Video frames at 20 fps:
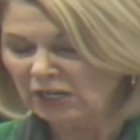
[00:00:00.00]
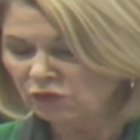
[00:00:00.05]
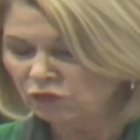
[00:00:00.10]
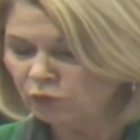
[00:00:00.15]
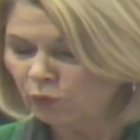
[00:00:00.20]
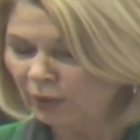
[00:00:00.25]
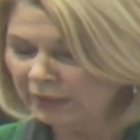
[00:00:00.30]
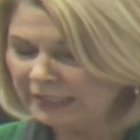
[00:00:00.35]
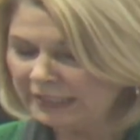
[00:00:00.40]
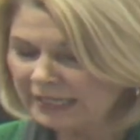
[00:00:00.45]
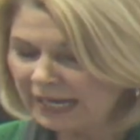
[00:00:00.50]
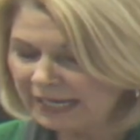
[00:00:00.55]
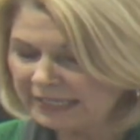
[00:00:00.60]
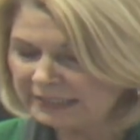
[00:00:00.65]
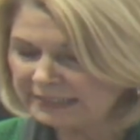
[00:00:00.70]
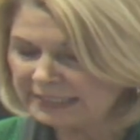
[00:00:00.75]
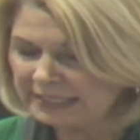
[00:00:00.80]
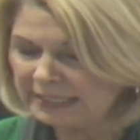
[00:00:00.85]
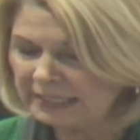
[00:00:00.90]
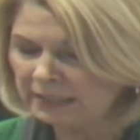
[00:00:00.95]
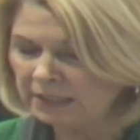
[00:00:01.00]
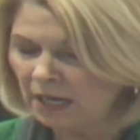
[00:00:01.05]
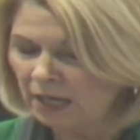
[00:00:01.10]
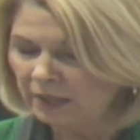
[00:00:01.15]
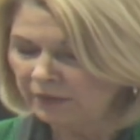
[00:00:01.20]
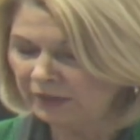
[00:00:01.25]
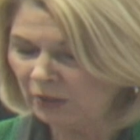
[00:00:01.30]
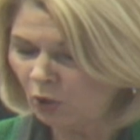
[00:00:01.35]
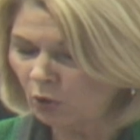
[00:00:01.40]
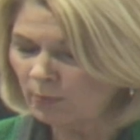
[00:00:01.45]
In
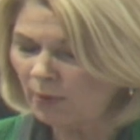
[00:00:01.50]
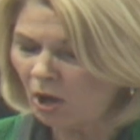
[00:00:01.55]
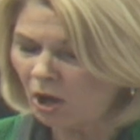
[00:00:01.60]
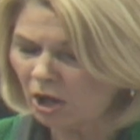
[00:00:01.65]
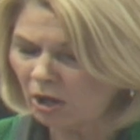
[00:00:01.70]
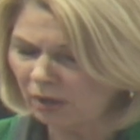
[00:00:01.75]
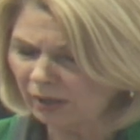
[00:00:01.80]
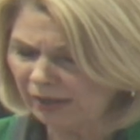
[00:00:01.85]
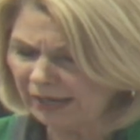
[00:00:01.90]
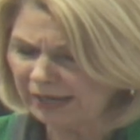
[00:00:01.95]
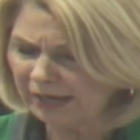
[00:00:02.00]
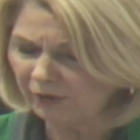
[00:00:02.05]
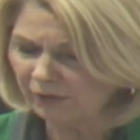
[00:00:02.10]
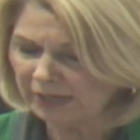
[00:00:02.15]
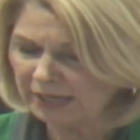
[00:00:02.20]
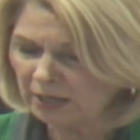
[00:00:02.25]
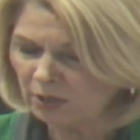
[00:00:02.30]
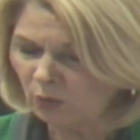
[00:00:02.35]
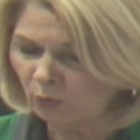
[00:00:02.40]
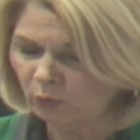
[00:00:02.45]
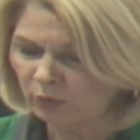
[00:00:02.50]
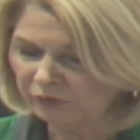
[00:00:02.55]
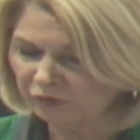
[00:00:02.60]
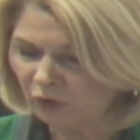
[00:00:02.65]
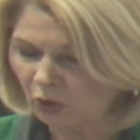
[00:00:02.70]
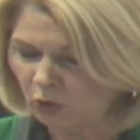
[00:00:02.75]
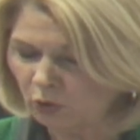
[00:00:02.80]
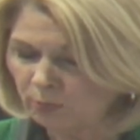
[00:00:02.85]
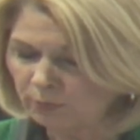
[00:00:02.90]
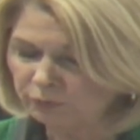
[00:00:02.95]
2019, the Omaha area
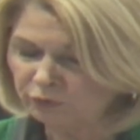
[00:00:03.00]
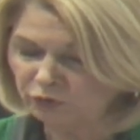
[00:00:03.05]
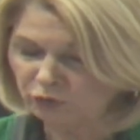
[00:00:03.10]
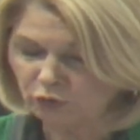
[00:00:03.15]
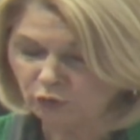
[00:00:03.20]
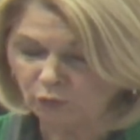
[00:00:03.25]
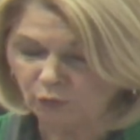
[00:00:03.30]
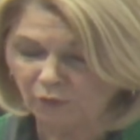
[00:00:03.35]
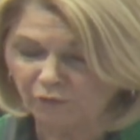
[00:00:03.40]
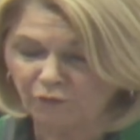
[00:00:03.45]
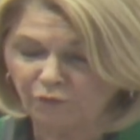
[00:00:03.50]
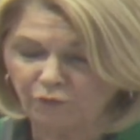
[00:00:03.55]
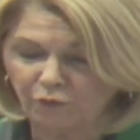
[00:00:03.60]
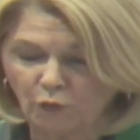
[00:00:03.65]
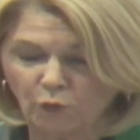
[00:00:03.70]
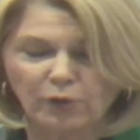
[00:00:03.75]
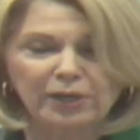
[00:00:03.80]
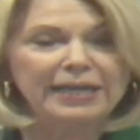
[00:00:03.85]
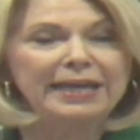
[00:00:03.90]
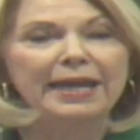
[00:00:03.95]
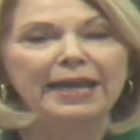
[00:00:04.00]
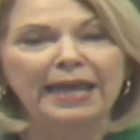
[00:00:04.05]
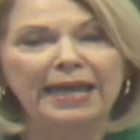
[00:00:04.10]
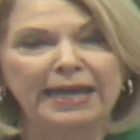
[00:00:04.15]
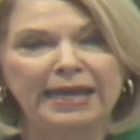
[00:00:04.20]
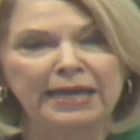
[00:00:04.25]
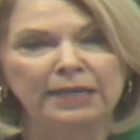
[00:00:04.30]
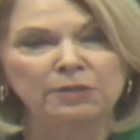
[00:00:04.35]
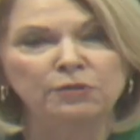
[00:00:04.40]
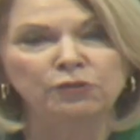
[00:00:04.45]
was home to
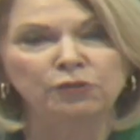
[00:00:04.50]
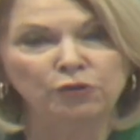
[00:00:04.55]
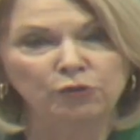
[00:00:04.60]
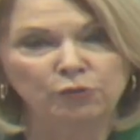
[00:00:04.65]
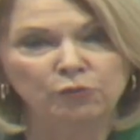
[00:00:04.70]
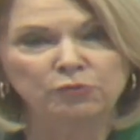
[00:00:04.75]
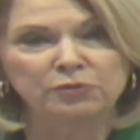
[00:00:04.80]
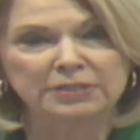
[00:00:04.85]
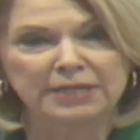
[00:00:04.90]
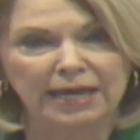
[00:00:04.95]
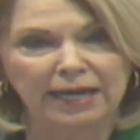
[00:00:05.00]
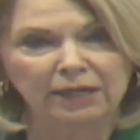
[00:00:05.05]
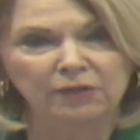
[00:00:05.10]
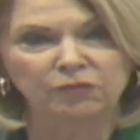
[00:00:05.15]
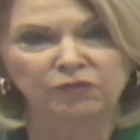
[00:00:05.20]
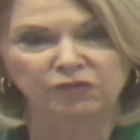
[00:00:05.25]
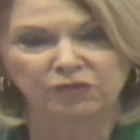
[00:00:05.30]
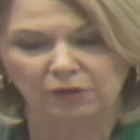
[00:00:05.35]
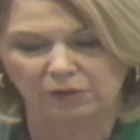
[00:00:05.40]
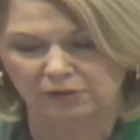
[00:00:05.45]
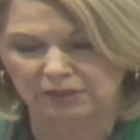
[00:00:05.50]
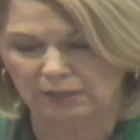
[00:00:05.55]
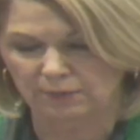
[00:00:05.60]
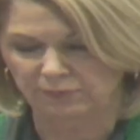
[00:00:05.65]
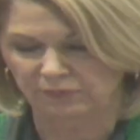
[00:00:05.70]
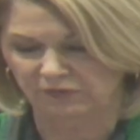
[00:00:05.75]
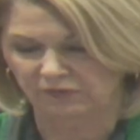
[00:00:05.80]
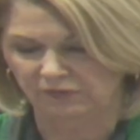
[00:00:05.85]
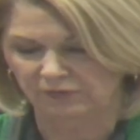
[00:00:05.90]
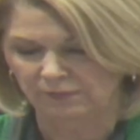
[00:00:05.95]
48 new tech
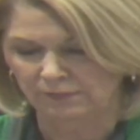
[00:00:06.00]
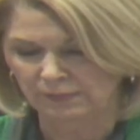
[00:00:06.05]
startups.